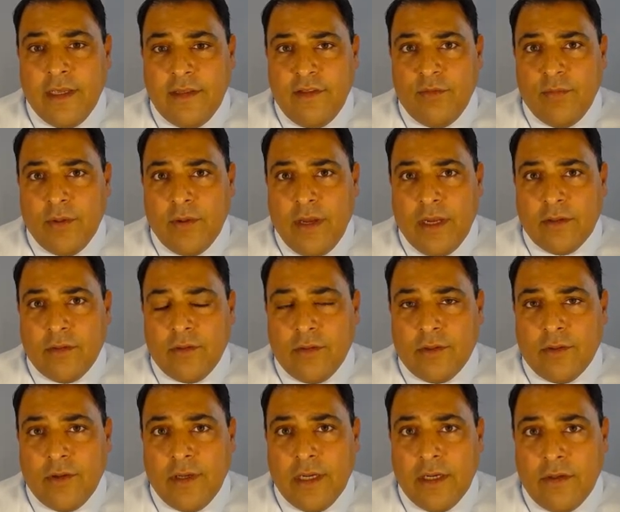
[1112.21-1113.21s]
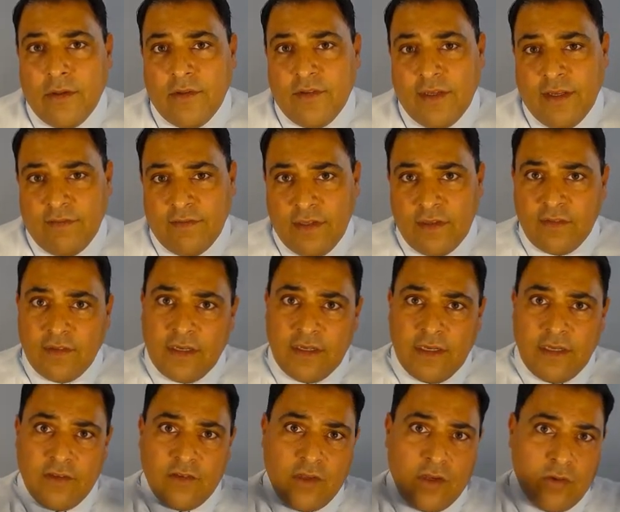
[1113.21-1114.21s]
And these periaqueductal gray areas have
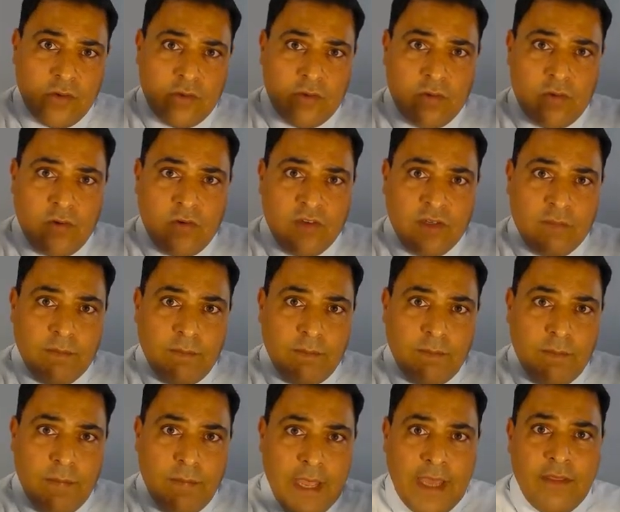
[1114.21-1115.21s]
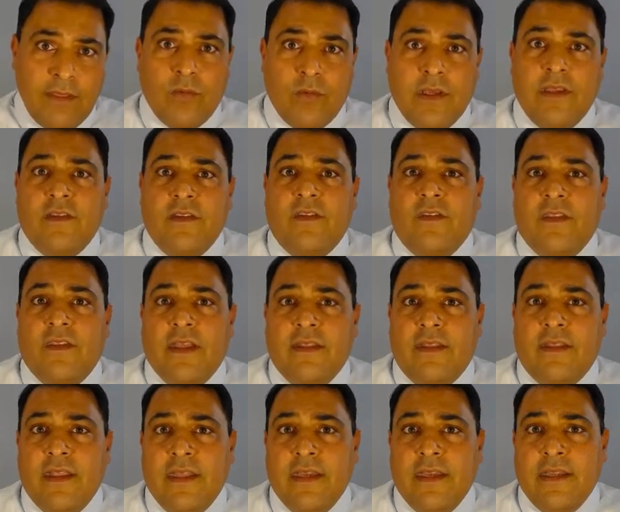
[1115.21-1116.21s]
descending serotonergic pathways that
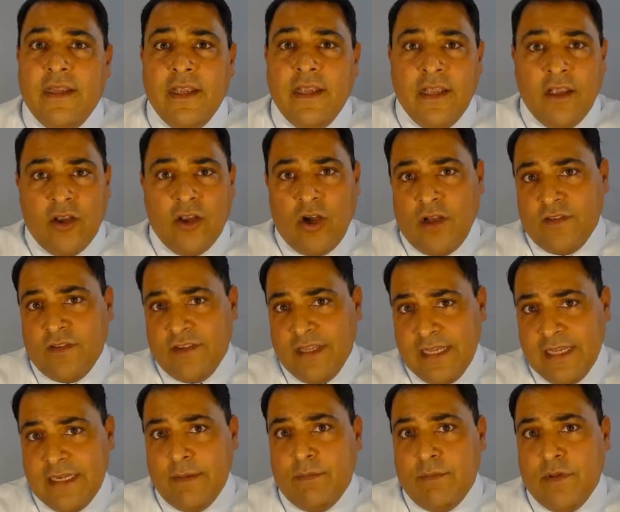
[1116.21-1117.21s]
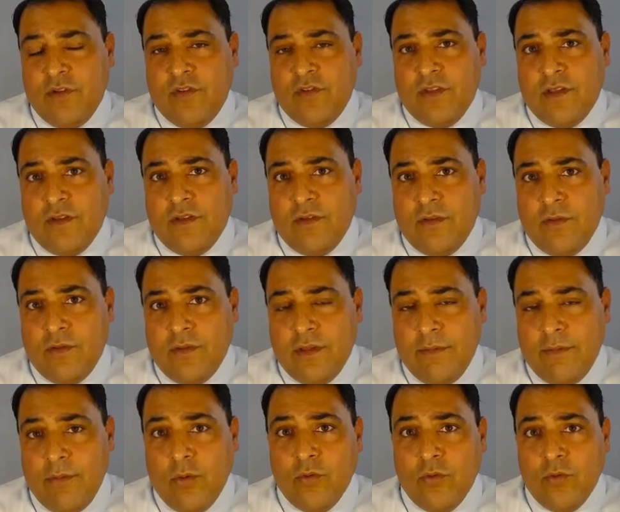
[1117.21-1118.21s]
then cause inhibition to the
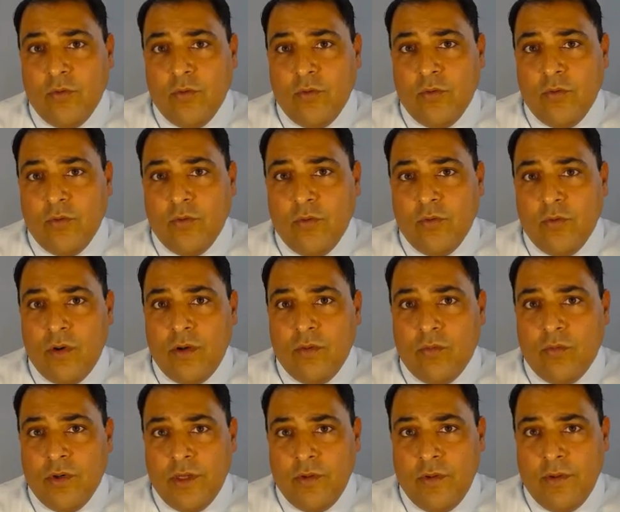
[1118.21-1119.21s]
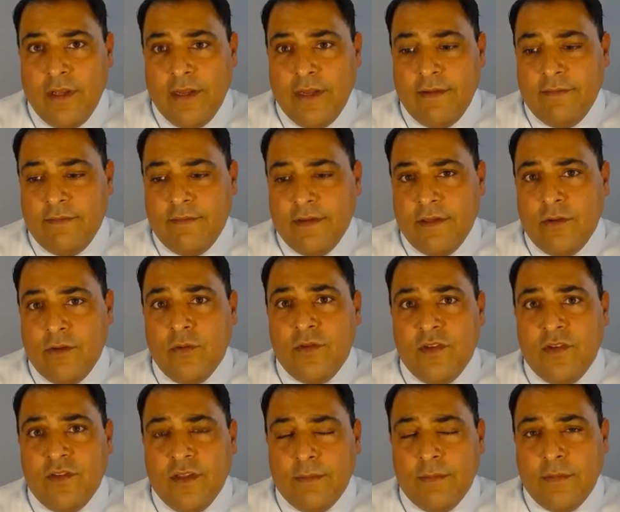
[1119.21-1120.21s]
posterior horn, where you have
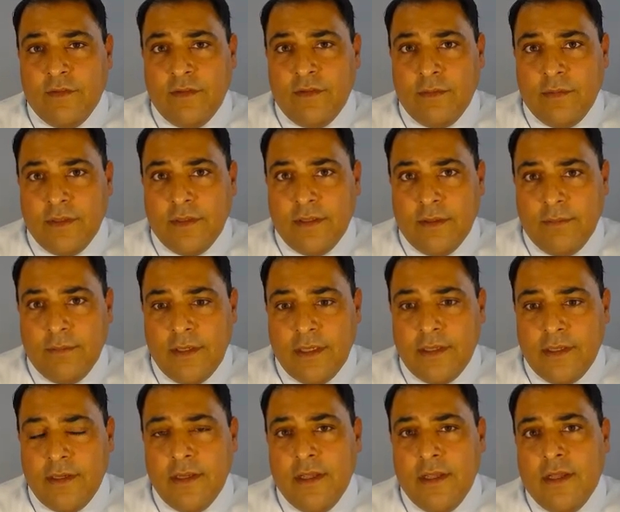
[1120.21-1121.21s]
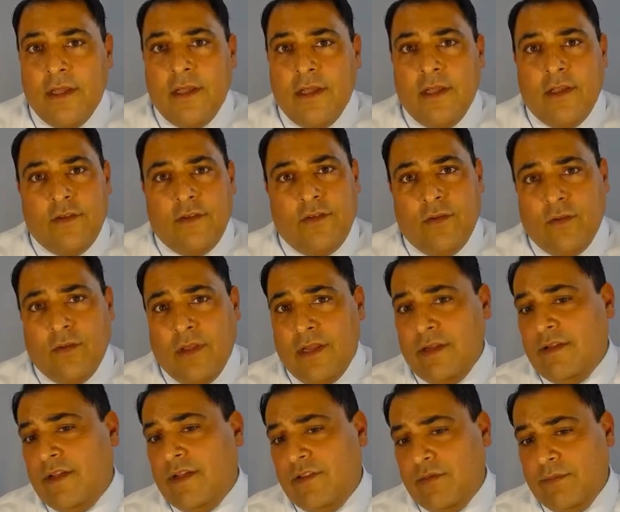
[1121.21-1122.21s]
nociceptive input come in. So a lot of
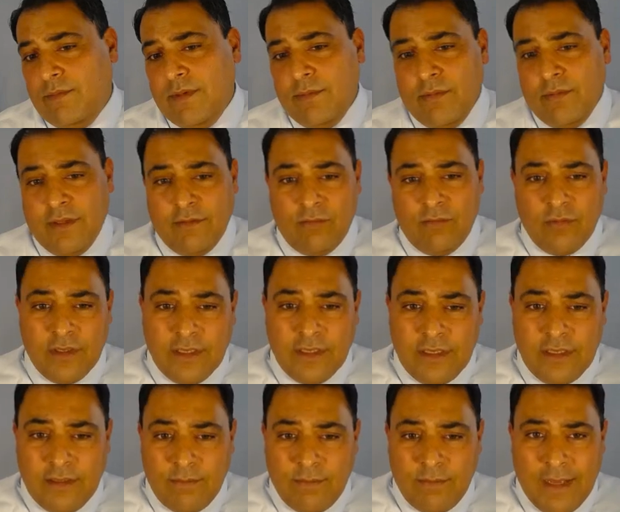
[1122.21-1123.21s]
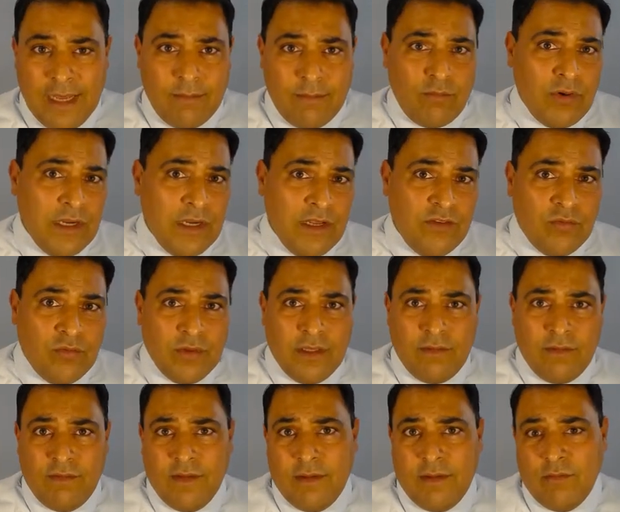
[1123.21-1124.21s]
times when people have really bad brains, really
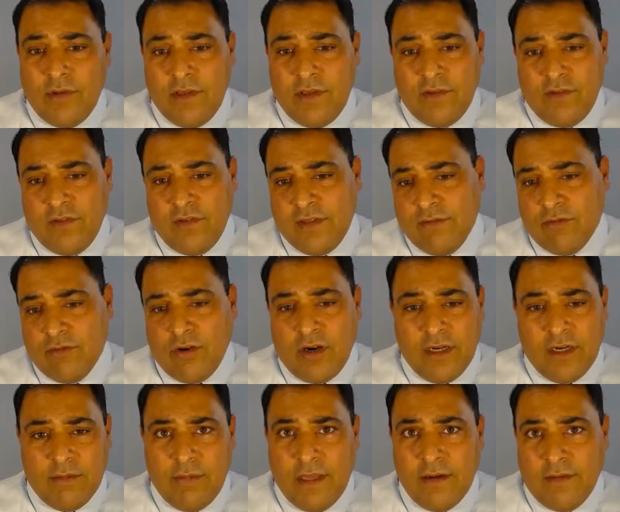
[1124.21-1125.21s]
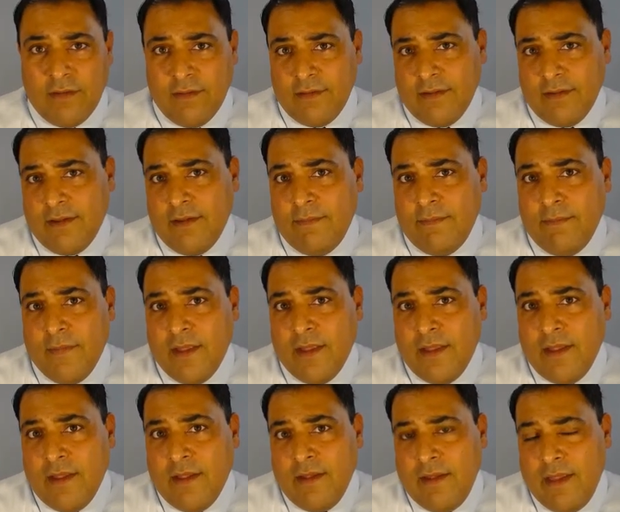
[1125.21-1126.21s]
inflamed brains, they just have chronic pain all the time.
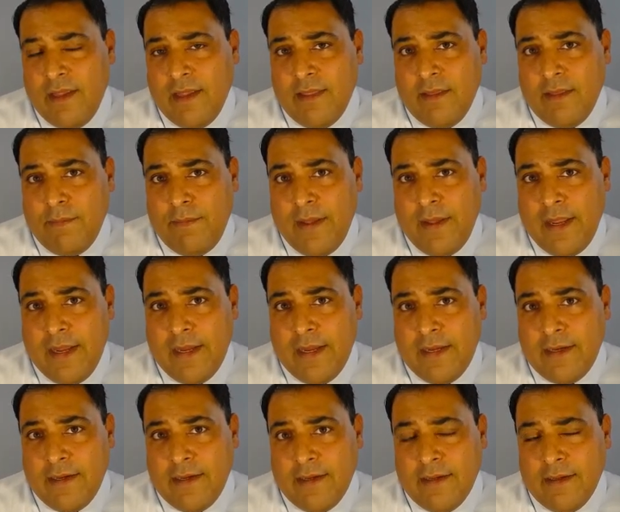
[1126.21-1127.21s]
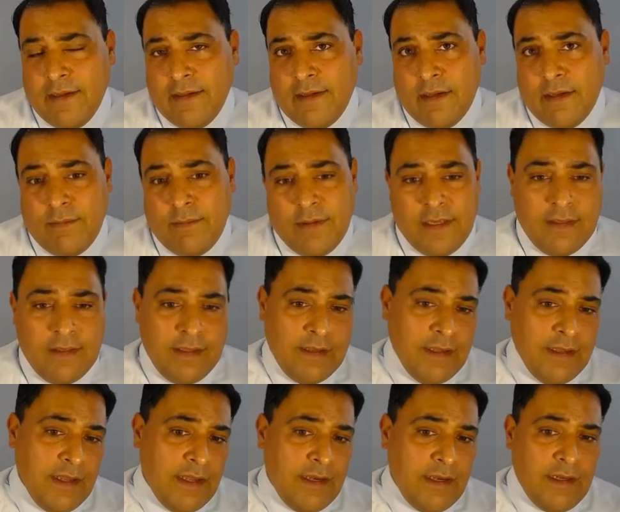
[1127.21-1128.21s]
And the pain could be in the
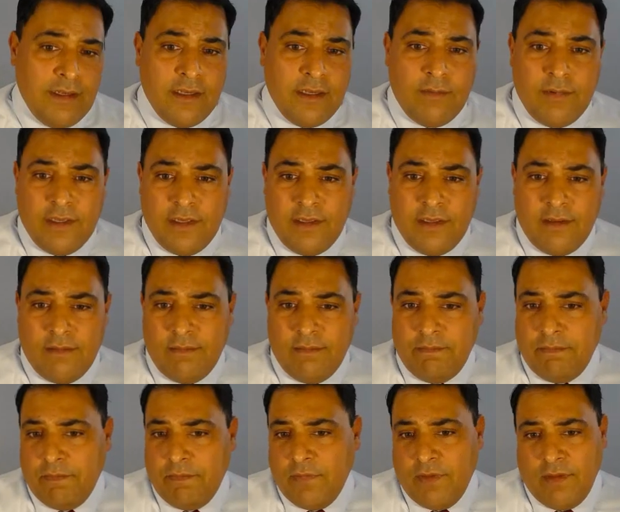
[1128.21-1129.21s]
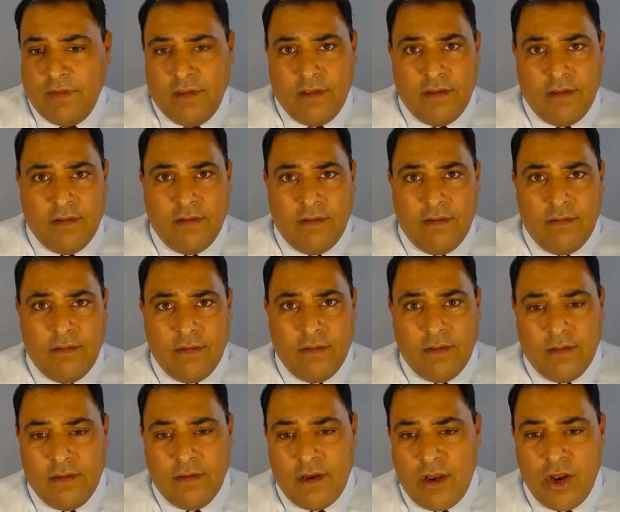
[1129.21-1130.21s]
gut, it could be in
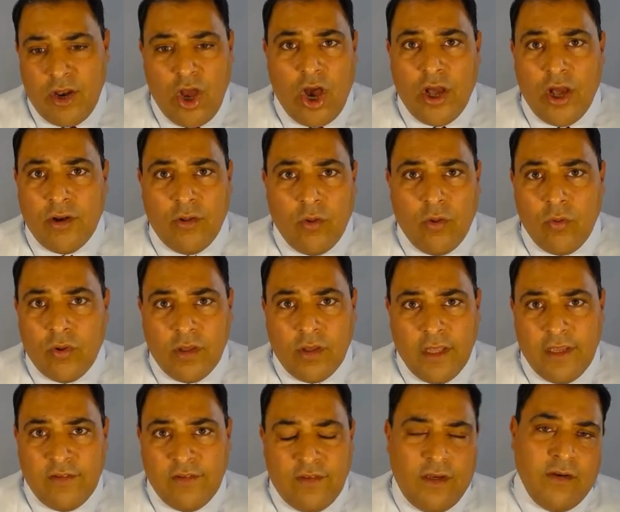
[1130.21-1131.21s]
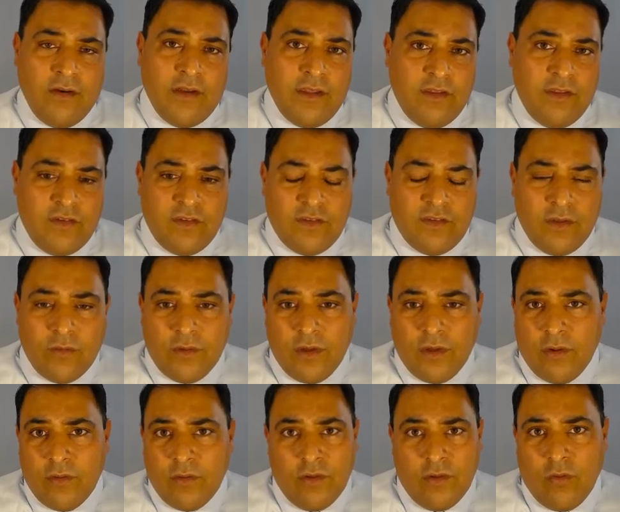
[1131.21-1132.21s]
a non-localized area, they just don't
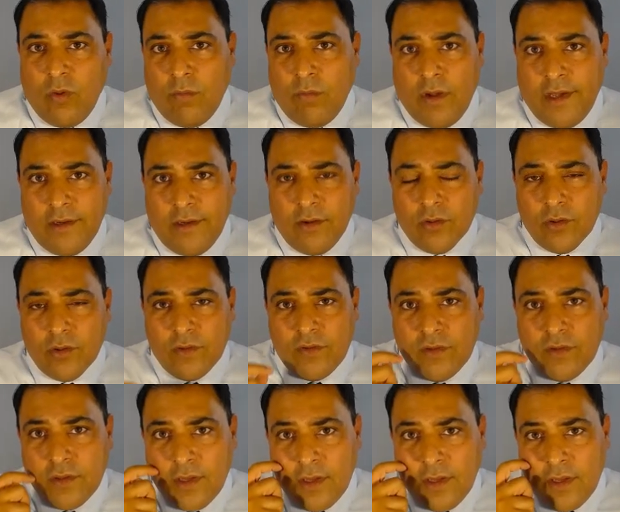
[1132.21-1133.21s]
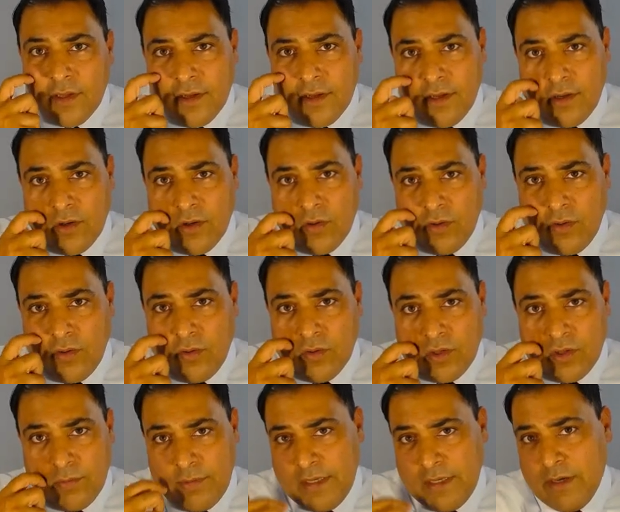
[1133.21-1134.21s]
know, their whole body hurts, or it
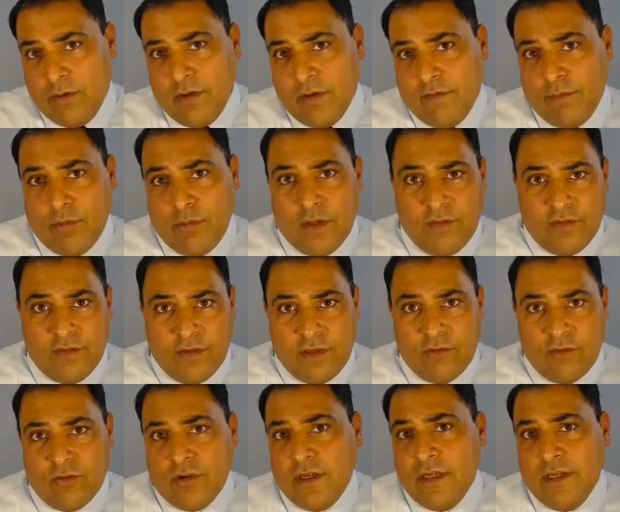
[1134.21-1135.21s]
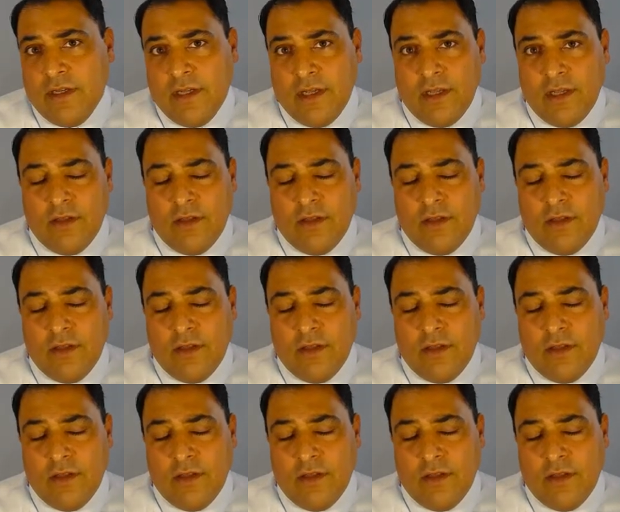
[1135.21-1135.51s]
could be an area of a previous injury.